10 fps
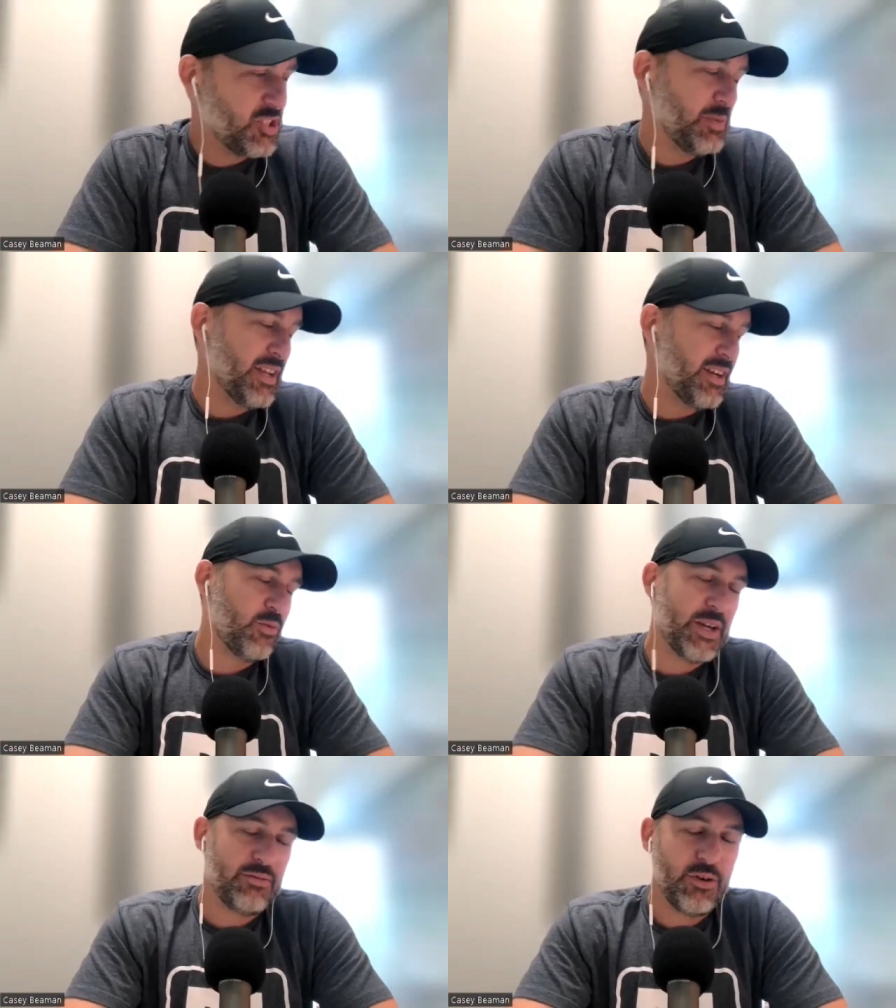uh,
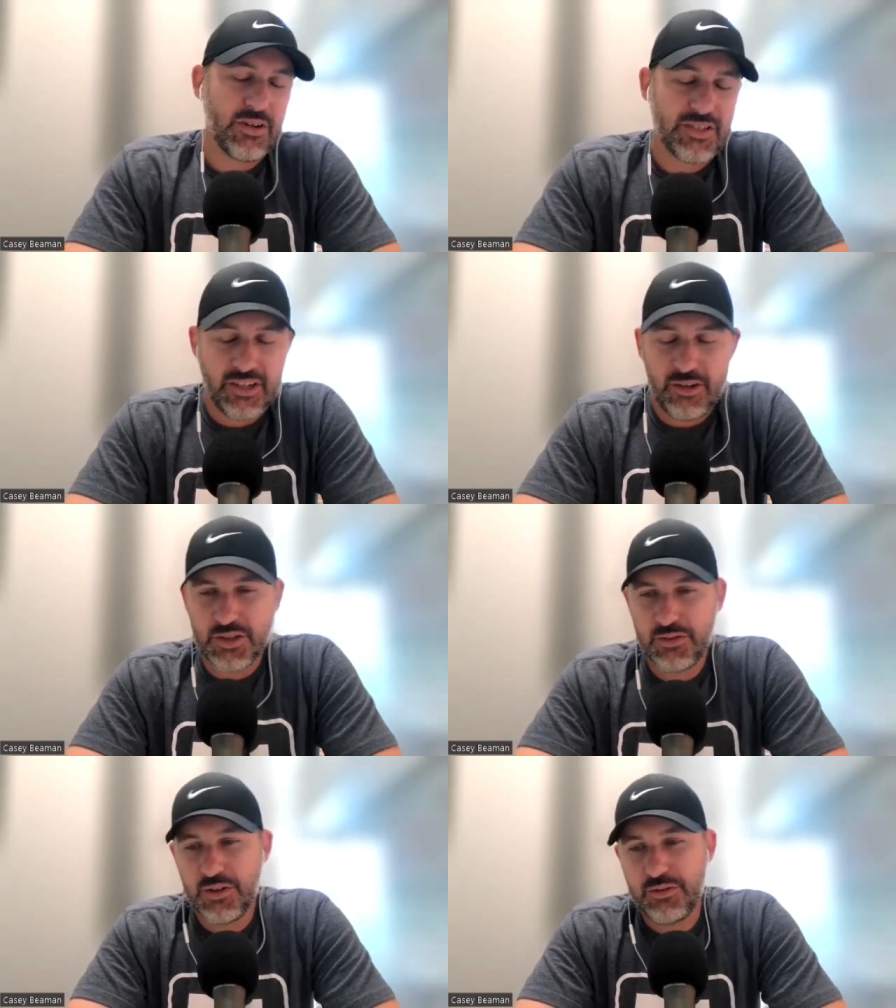speaking of Wake Forest
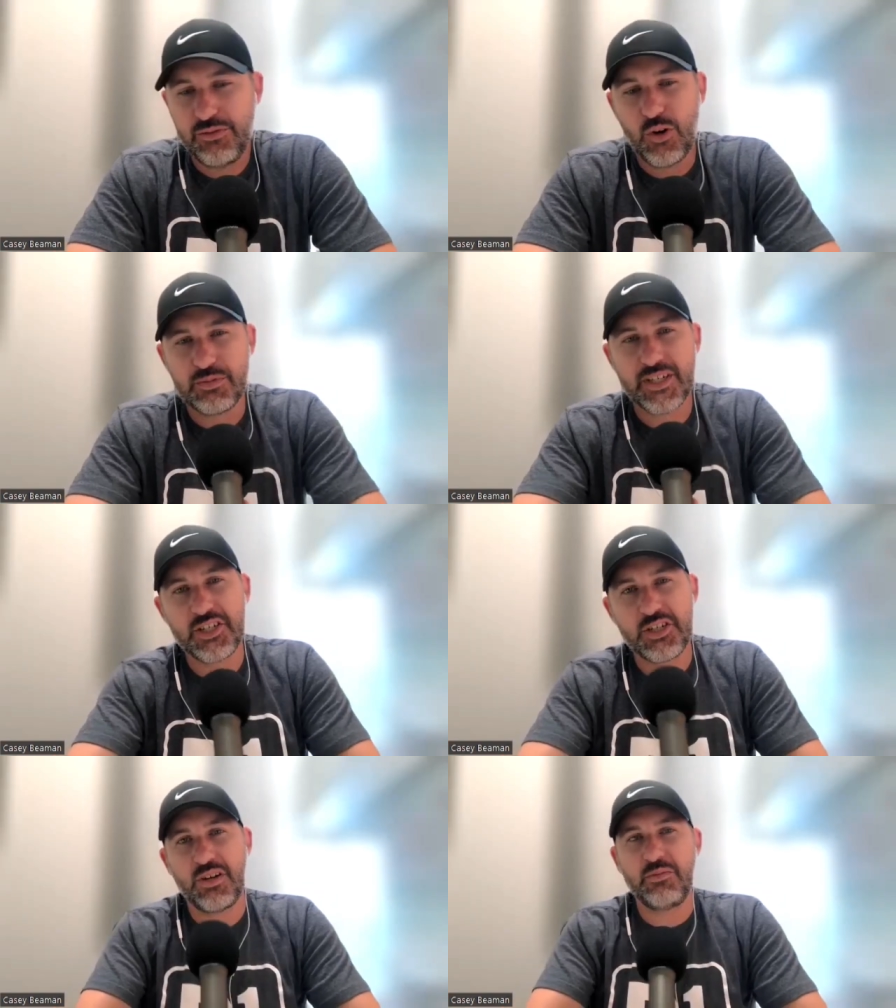and Coach
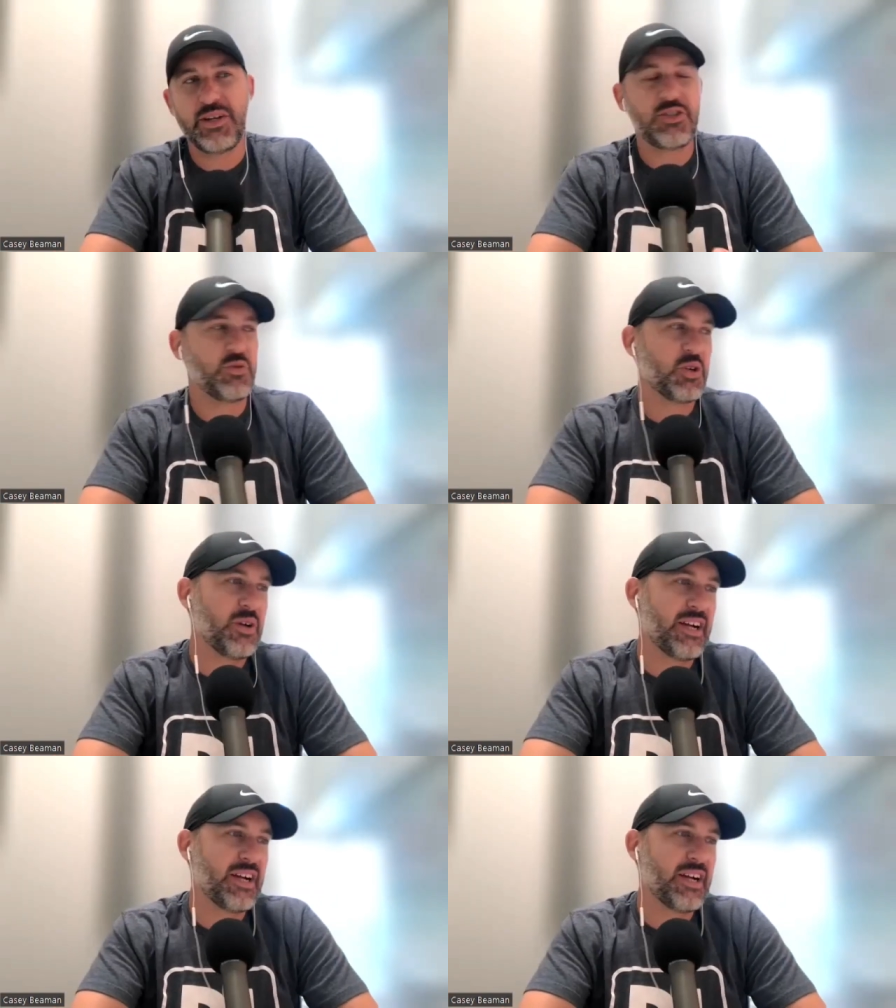Forbes, I just want to mention